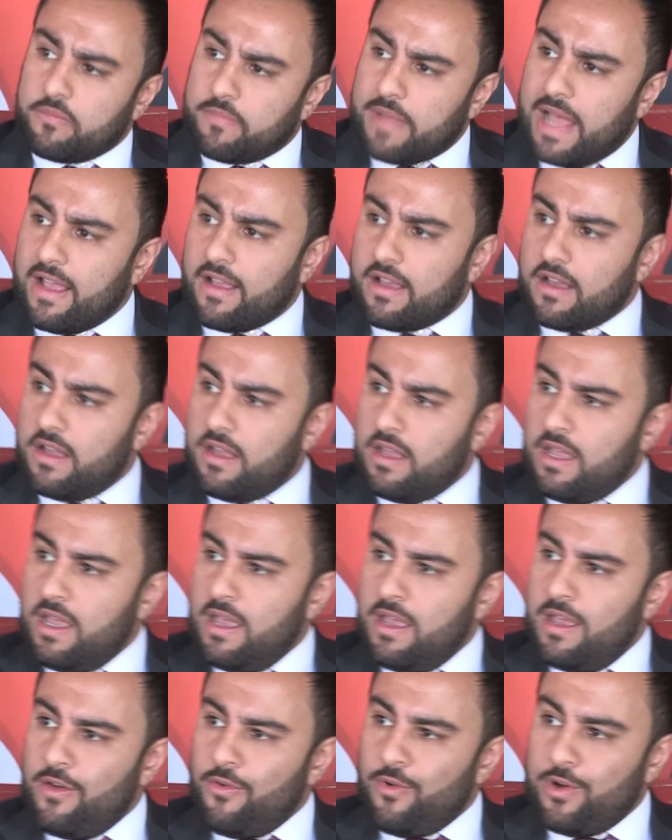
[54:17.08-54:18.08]
banker.
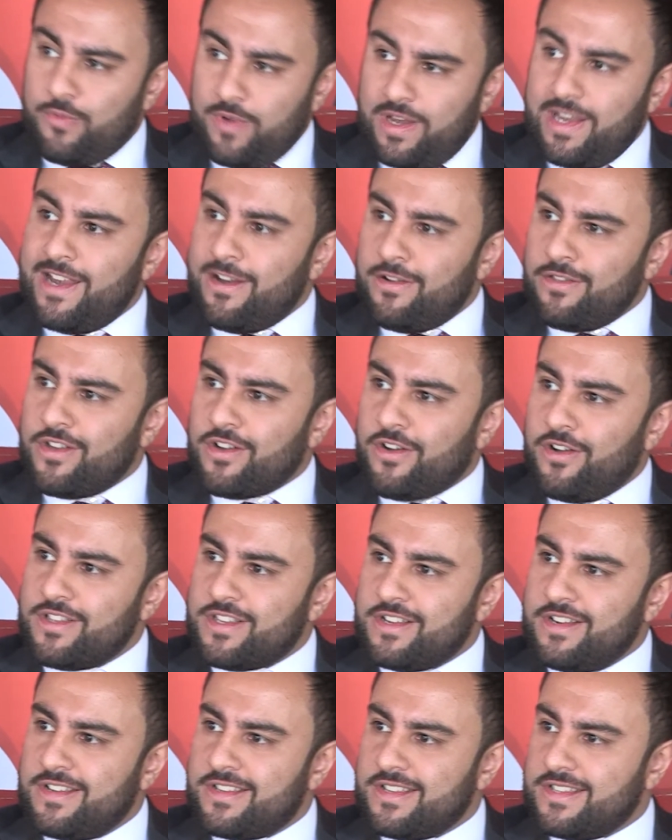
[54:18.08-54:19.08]
What we need on the
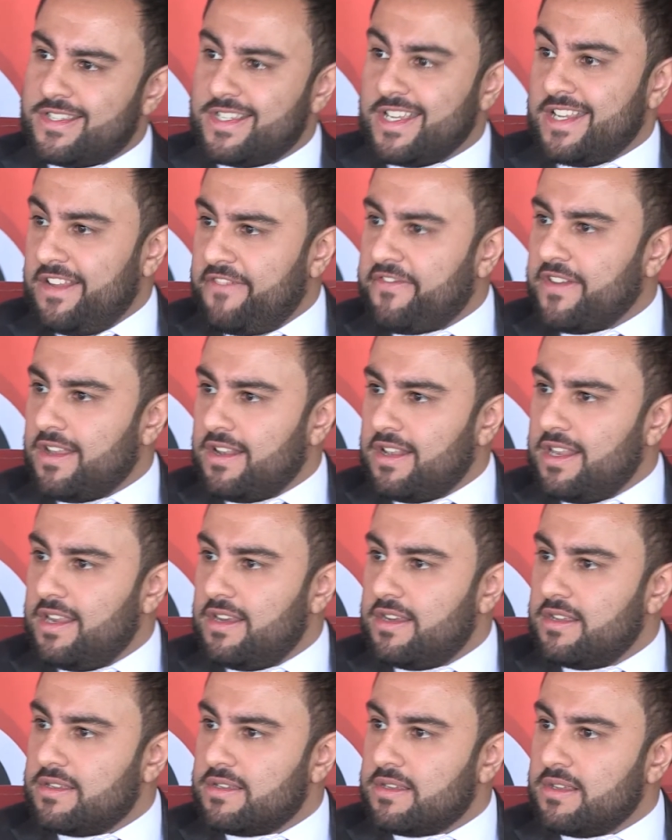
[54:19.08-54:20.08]
continent is significant
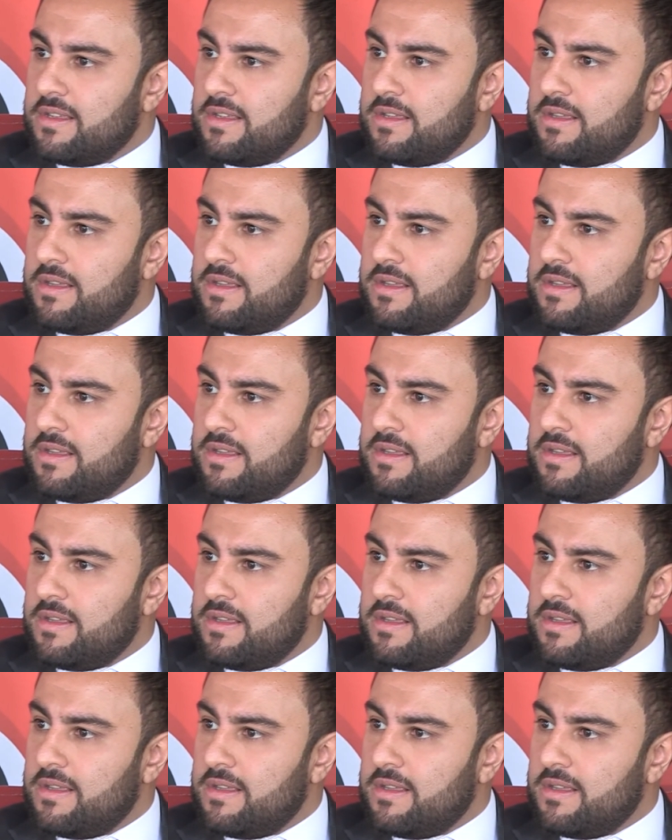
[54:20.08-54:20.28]
leaders.